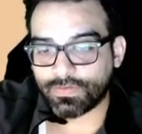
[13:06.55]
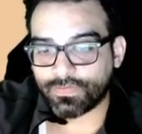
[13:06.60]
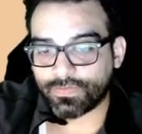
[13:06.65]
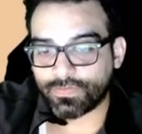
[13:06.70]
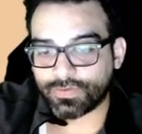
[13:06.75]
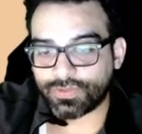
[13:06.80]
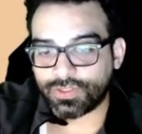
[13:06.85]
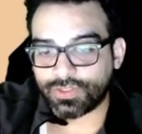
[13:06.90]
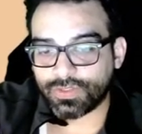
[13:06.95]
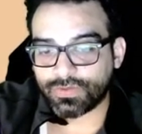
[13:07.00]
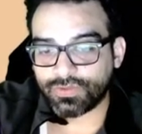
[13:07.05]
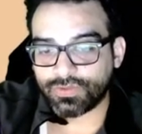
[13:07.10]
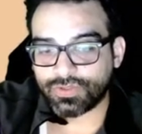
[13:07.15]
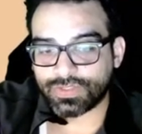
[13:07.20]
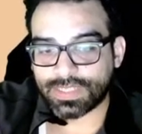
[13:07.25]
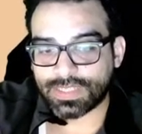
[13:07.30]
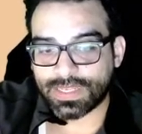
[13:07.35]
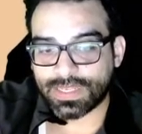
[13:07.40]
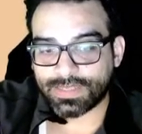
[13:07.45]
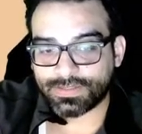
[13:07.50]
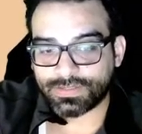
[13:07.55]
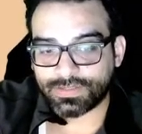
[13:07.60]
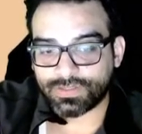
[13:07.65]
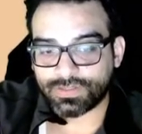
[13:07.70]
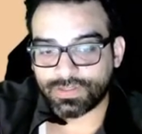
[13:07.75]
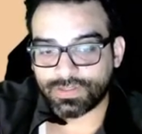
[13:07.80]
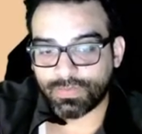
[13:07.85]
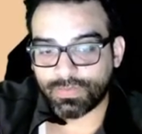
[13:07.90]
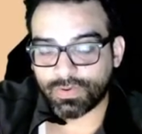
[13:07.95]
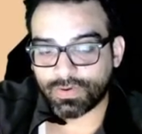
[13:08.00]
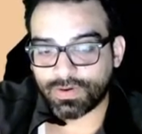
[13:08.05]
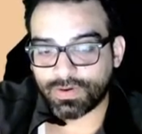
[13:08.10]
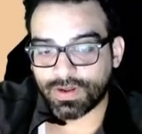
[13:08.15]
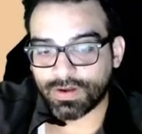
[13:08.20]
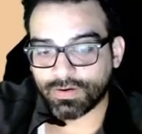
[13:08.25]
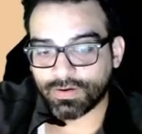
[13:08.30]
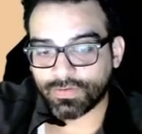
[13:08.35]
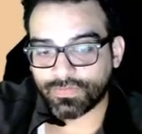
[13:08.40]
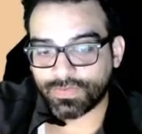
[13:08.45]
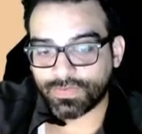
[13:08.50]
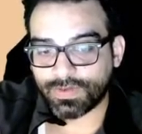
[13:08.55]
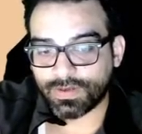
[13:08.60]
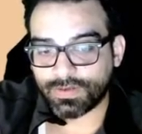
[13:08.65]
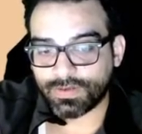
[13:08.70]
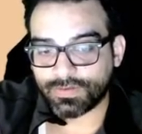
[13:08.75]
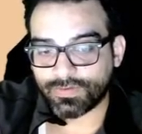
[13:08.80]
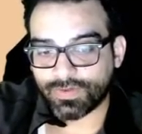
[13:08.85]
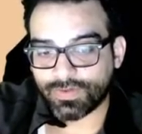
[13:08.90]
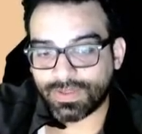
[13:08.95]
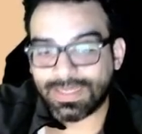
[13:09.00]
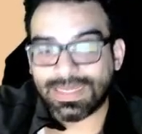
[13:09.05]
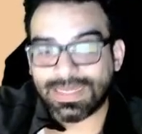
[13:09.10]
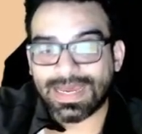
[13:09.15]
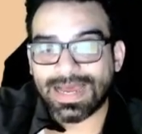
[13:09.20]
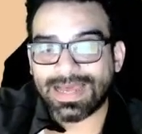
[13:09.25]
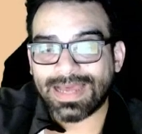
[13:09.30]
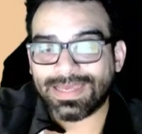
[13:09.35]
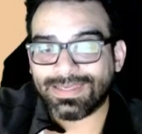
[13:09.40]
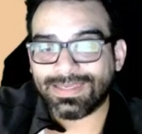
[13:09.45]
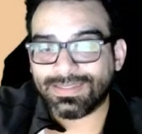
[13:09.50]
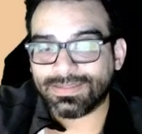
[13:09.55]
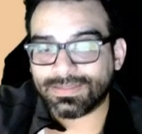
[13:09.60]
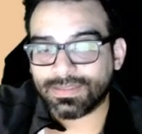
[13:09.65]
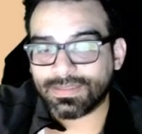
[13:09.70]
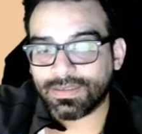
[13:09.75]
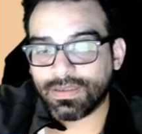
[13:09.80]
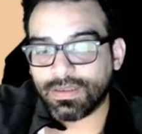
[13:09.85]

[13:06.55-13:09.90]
for children access to pornography under the guise